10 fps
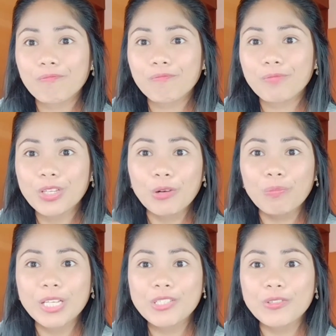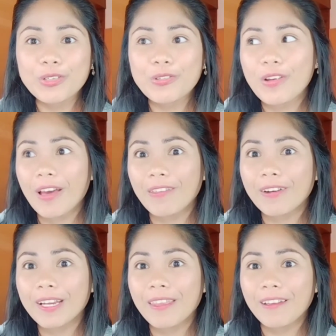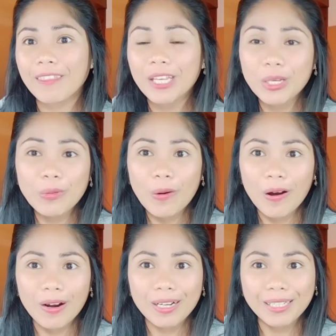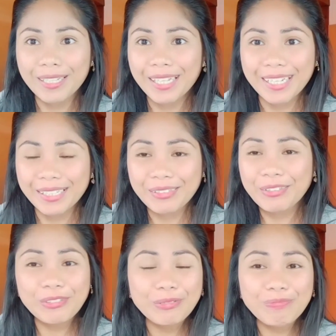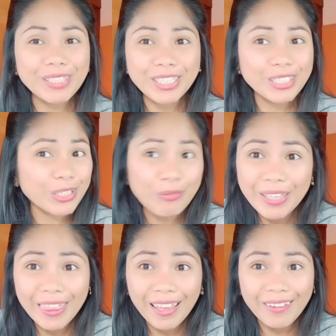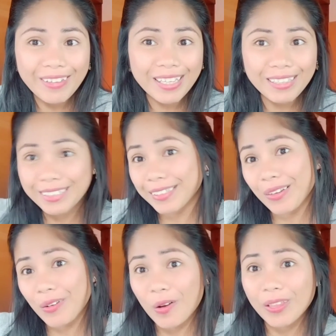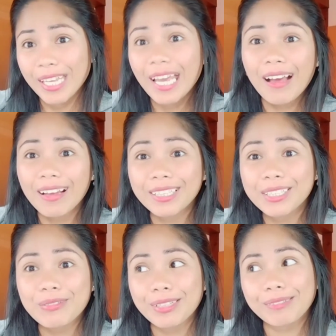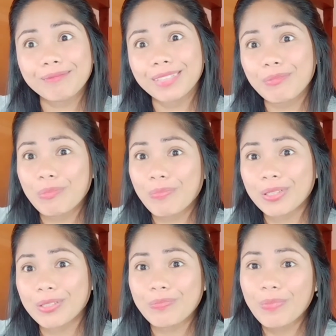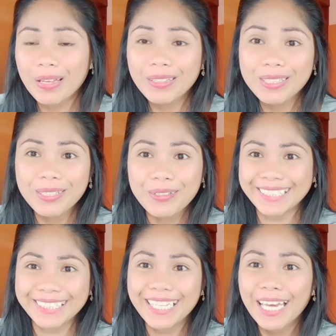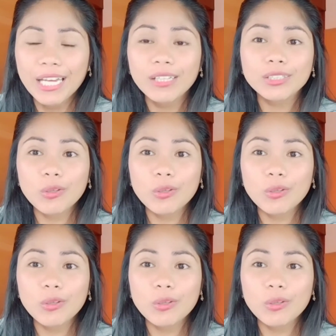your picture together that you are, ayan, yung mas sweet kayo guys, nag-holding hands or nagbe-beso-beso. So